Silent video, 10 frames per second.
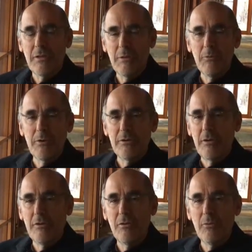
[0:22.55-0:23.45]
Lee will
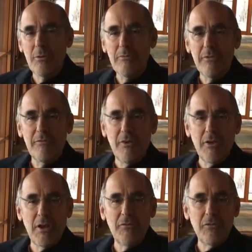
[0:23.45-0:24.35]
continue to work for the
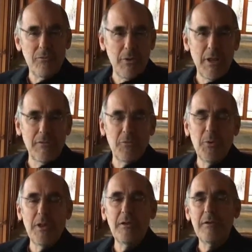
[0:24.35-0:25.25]
foundation three days a
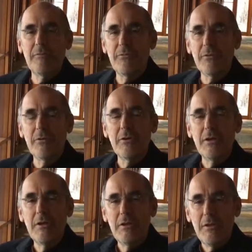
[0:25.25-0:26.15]
week for
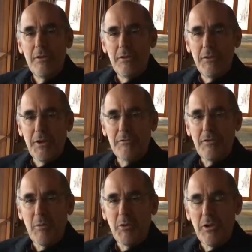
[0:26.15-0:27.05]
the
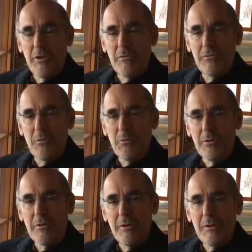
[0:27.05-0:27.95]
next couple years, so
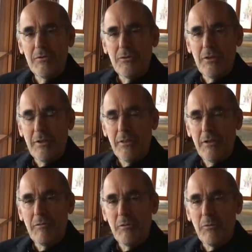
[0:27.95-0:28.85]
we're certainly
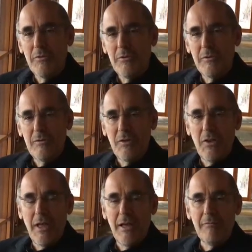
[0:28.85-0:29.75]
thankful that we
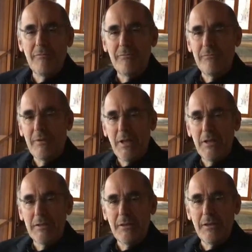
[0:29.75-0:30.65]
still have
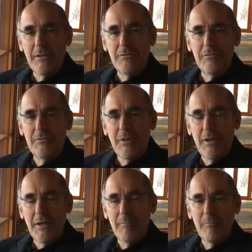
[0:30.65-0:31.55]
uh, Lee's
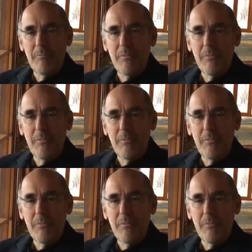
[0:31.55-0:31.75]
uh,